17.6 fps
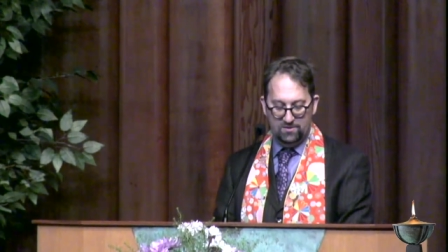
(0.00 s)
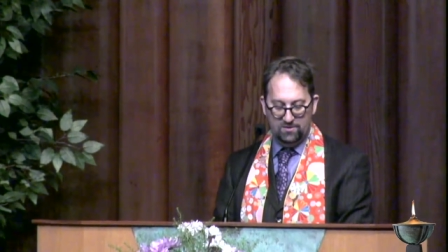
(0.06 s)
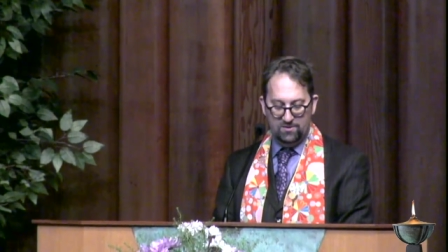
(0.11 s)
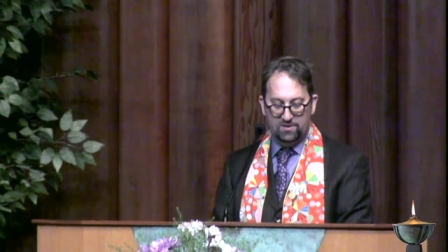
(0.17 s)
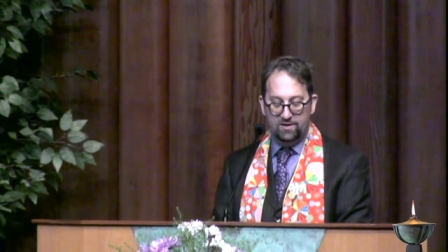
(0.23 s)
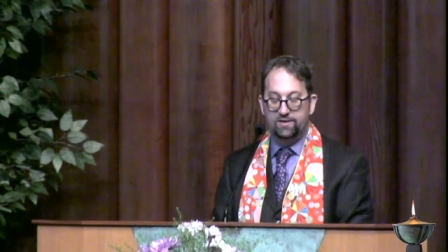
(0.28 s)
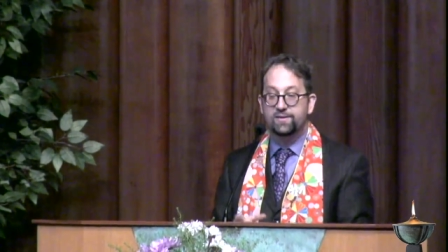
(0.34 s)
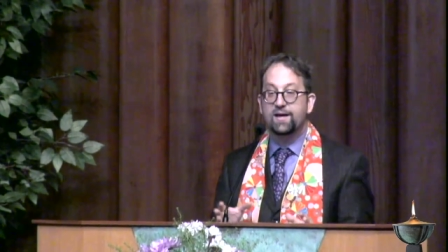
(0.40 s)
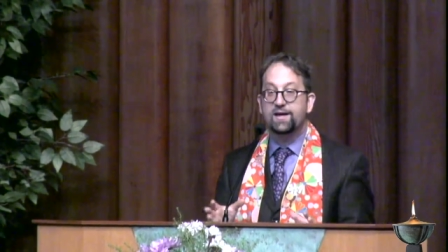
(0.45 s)

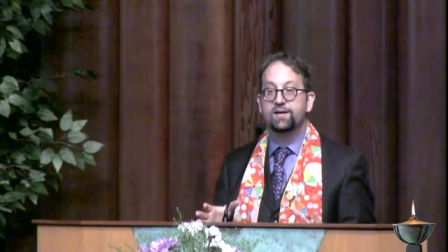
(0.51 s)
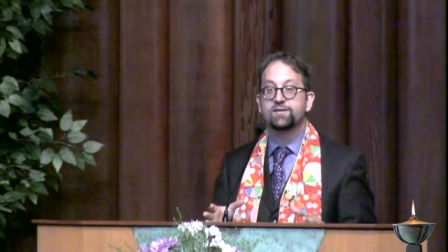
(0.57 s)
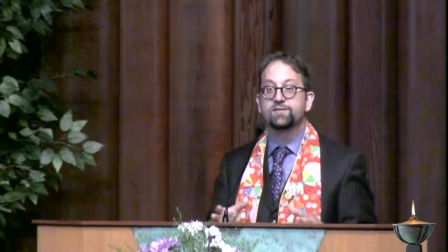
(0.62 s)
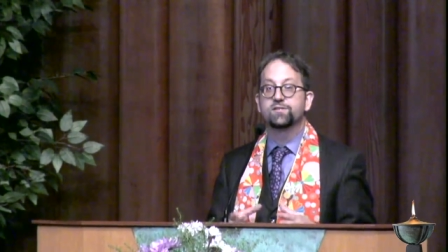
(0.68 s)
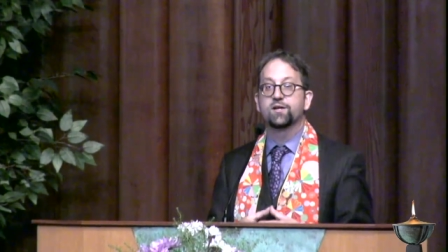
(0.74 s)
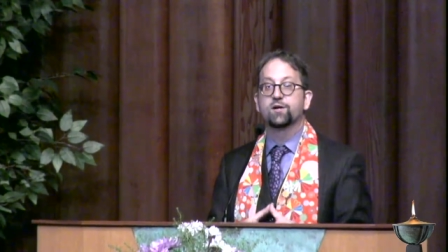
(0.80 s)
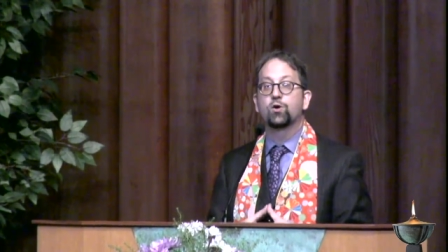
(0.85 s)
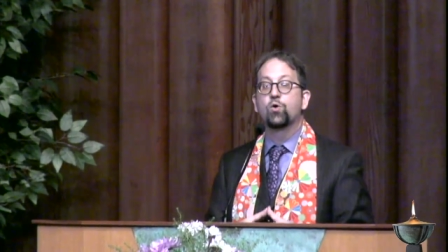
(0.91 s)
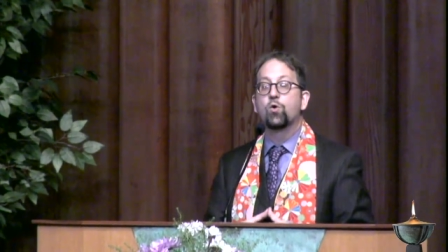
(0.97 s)
And that is
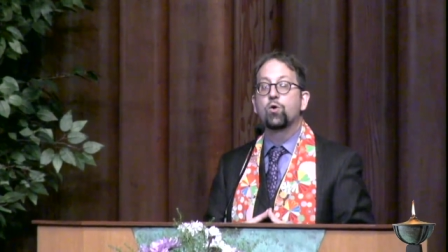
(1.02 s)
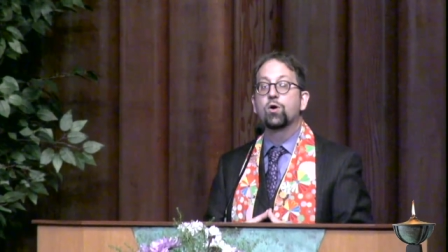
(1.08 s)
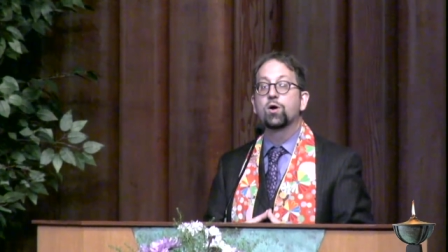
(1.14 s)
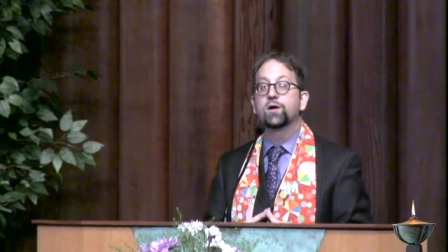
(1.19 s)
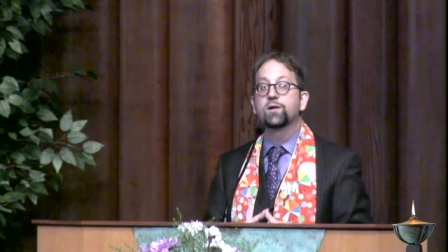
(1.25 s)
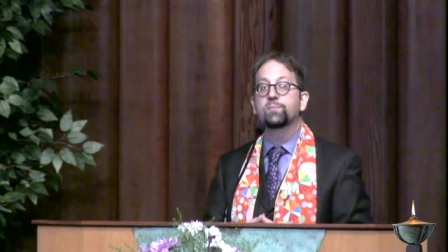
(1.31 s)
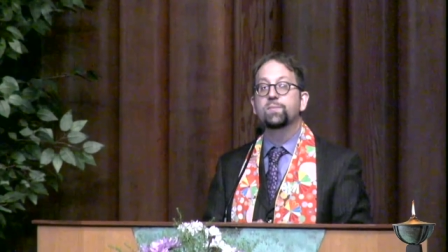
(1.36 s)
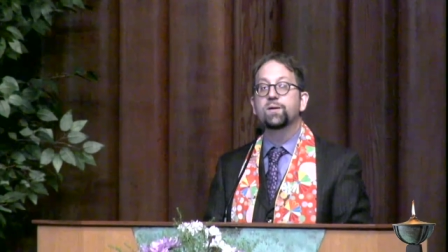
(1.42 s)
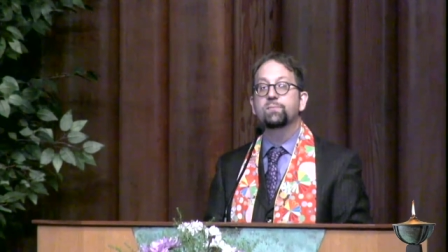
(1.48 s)
a core
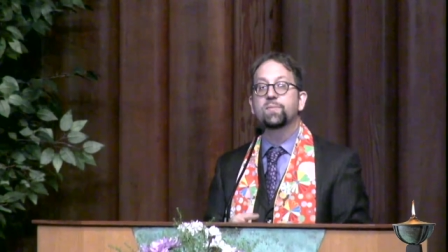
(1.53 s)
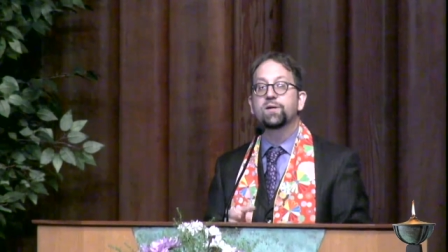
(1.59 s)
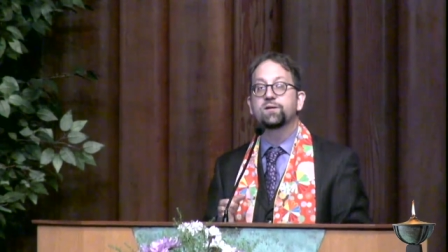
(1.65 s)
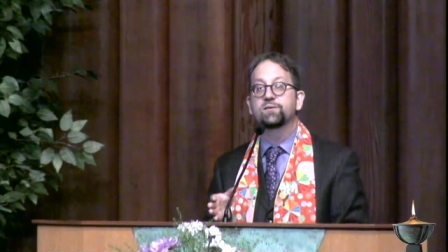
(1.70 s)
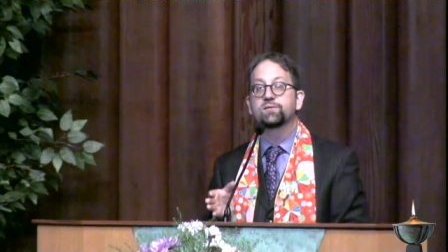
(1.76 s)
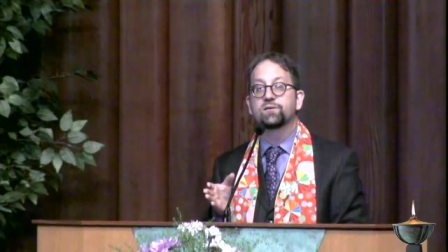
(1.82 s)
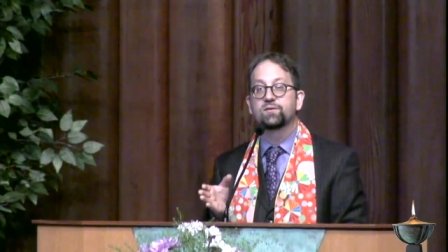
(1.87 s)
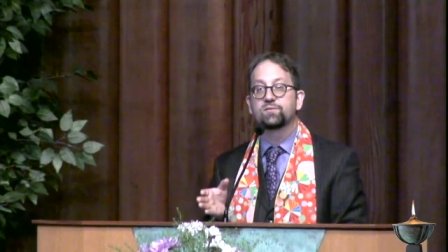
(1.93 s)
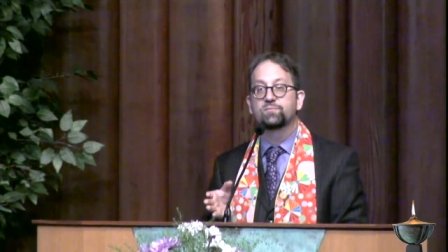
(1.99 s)

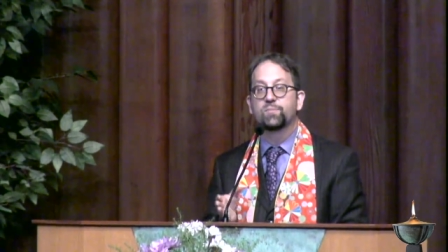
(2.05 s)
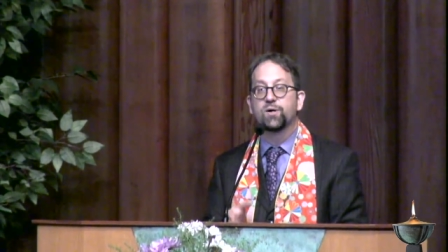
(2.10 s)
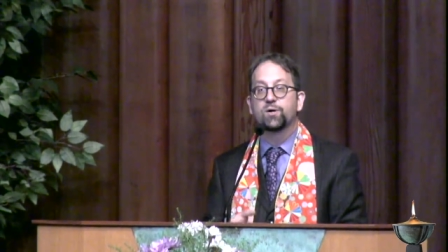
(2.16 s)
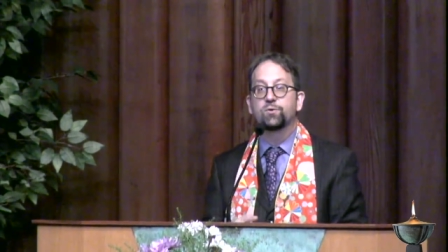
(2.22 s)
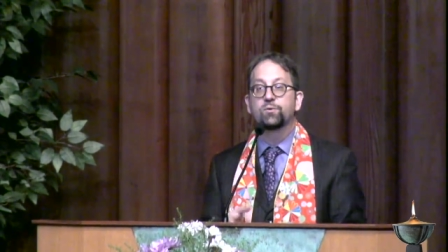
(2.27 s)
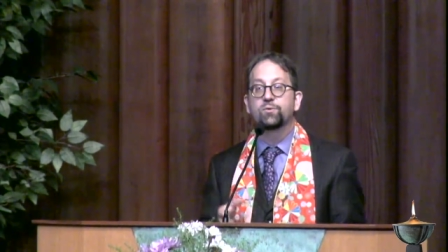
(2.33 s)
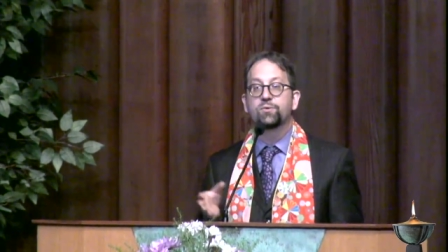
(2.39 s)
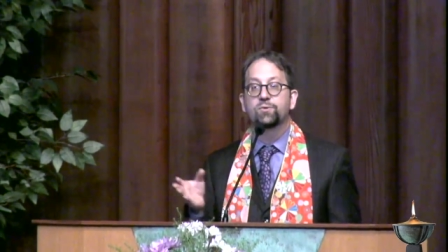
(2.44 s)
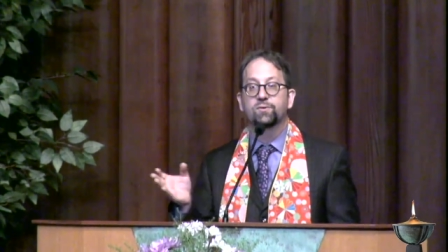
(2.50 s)
commitment of
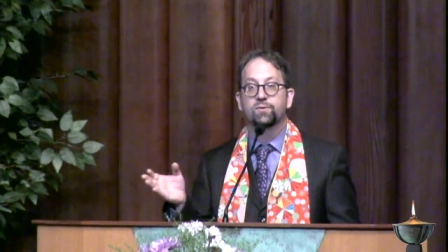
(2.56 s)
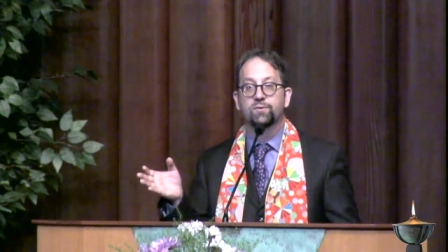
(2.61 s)
both